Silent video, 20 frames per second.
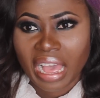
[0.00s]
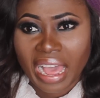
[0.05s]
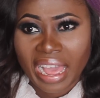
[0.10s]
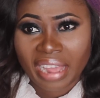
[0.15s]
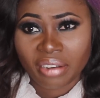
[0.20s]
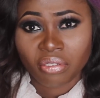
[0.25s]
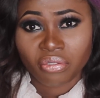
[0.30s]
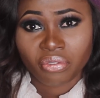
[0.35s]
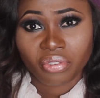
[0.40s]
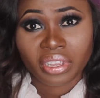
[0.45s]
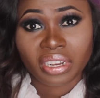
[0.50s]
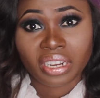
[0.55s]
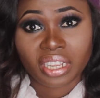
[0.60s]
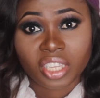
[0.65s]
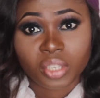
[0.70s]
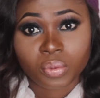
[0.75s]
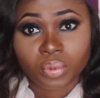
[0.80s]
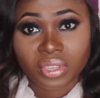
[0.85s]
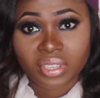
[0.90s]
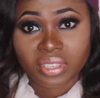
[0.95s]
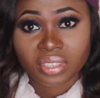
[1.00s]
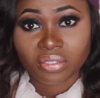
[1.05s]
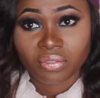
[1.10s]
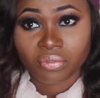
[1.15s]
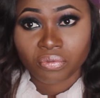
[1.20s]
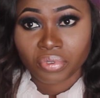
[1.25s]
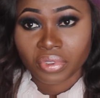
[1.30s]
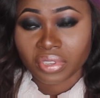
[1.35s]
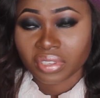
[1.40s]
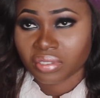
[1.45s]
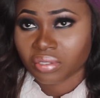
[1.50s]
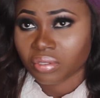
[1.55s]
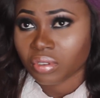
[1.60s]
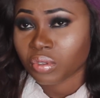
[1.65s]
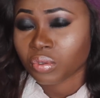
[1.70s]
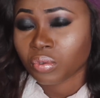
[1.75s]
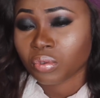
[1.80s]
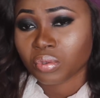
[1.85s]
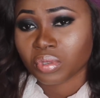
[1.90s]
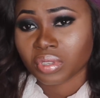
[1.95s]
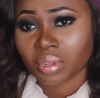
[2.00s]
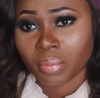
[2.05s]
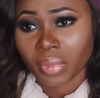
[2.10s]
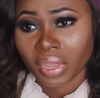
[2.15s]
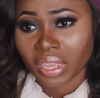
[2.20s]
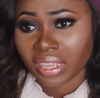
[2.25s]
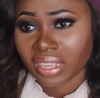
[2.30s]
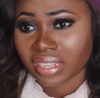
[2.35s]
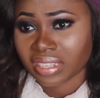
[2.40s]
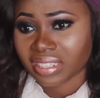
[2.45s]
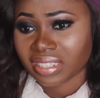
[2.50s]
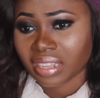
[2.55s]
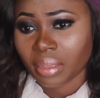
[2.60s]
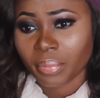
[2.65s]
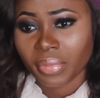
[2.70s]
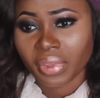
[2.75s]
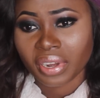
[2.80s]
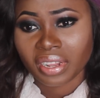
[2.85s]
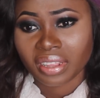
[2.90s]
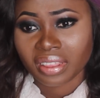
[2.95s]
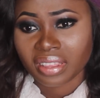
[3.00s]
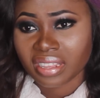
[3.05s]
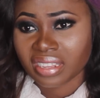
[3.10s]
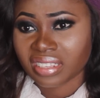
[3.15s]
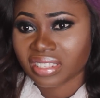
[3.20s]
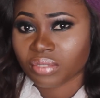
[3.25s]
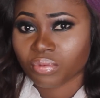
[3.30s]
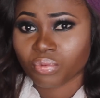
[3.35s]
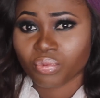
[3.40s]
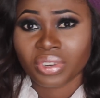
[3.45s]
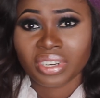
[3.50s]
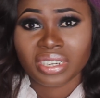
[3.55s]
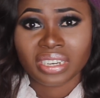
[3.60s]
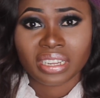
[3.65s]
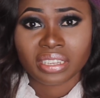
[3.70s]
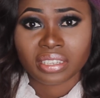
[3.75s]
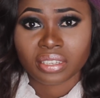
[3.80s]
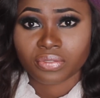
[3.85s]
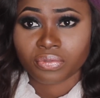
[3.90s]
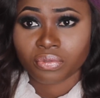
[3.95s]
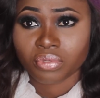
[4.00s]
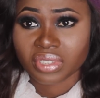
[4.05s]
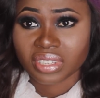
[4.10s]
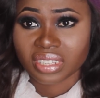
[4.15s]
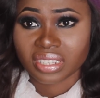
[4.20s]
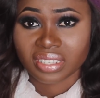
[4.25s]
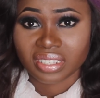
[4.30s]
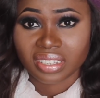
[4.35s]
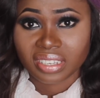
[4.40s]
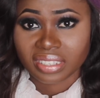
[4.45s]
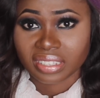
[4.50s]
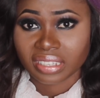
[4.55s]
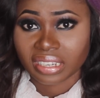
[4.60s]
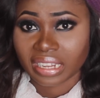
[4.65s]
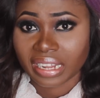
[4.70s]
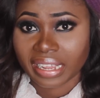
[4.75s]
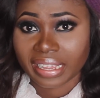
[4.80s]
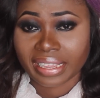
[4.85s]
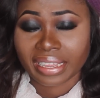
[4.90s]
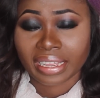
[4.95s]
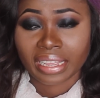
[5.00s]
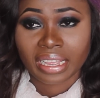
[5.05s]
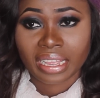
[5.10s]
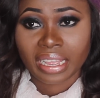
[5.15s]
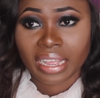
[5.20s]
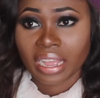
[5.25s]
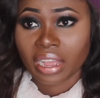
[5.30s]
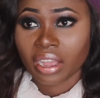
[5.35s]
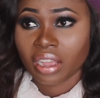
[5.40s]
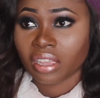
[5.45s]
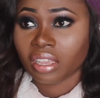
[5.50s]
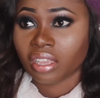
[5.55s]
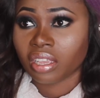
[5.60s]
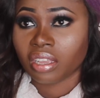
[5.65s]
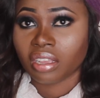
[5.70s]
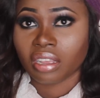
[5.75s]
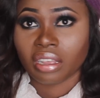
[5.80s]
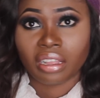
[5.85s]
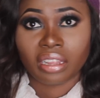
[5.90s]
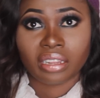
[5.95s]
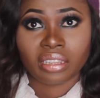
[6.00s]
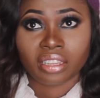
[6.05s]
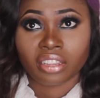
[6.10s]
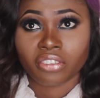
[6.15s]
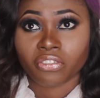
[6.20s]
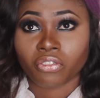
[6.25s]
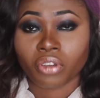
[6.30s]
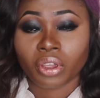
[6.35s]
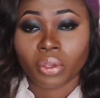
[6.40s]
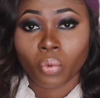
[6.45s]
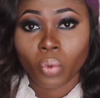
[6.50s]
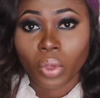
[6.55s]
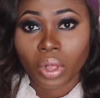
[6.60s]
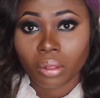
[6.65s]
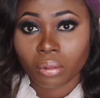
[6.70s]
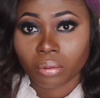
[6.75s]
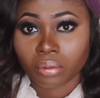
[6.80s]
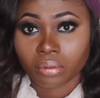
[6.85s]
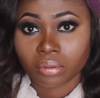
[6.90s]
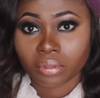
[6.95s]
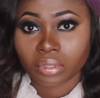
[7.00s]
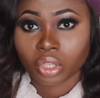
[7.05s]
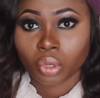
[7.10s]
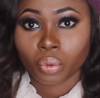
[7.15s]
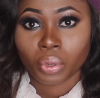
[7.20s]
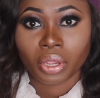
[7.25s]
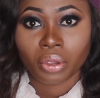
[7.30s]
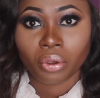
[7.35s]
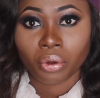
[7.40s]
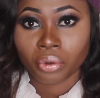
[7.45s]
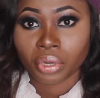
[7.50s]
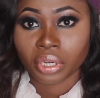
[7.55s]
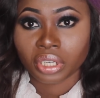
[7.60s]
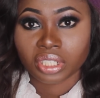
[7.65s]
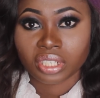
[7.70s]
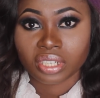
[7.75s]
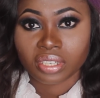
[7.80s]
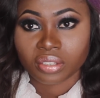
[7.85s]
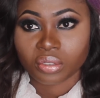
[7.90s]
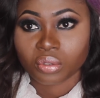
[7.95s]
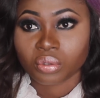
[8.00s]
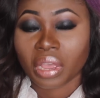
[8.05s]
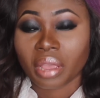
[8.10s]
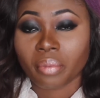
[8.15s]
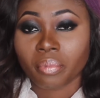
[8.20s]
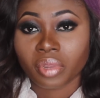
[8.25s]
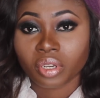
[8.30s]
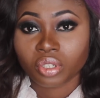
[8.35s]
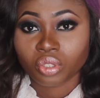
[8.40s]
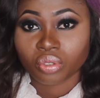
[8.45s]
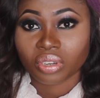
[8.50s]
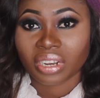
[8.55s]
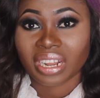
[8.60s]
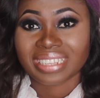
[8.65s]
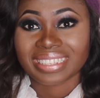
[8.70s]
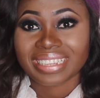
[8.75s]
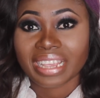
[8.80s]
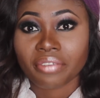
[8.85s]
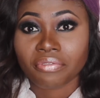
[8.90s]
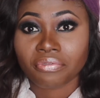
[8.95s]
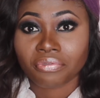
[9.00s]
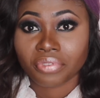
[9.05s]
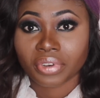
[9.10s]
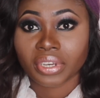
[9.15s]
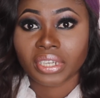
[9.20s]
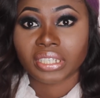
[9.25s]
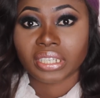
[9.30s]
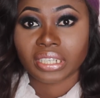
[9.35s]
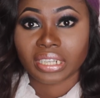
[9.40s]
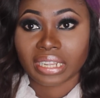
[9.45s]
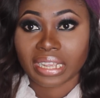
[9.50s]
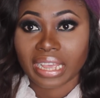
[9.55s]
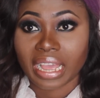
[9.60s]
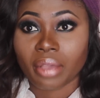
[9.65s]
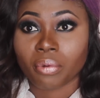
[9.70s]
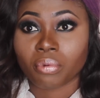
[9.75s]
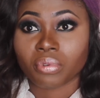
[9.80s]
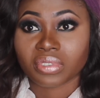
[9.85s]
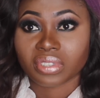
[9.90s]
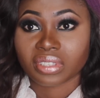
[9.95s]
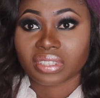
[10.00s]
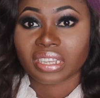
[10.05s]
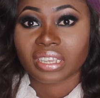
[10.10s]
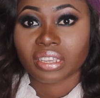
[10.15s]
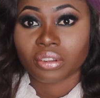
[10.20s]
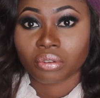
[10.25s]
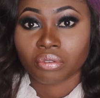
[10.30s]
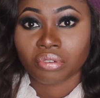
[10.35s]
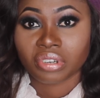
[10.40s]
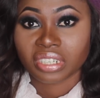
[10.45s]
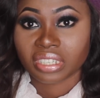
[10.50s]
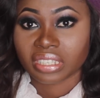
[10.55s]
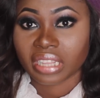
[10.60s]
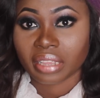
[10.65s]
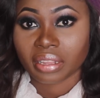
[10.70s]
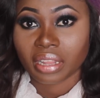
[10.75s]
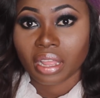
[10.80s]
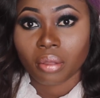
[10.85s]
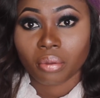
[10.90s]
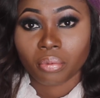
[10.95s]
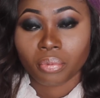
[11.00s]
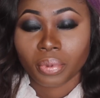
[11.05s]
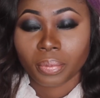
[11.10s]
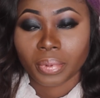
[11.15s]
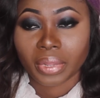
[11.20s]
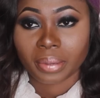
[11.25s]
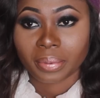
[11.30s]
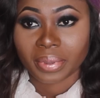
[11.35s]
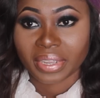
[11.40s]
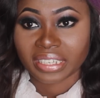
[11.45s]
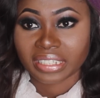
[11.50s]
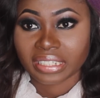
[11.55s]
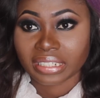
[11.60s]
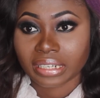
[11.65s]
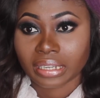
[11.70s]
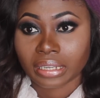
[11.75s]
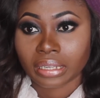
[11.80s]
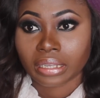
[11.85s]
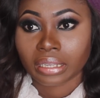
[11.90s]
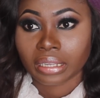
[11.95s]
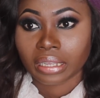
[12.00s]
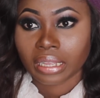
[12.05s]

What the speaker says: I look for inexpensive ways. Just go to the market. There are many things. When there's fruits in season, like there for a while, there were oranges. So I made sure that every day I was taking oranges. Like that would be like my dinner.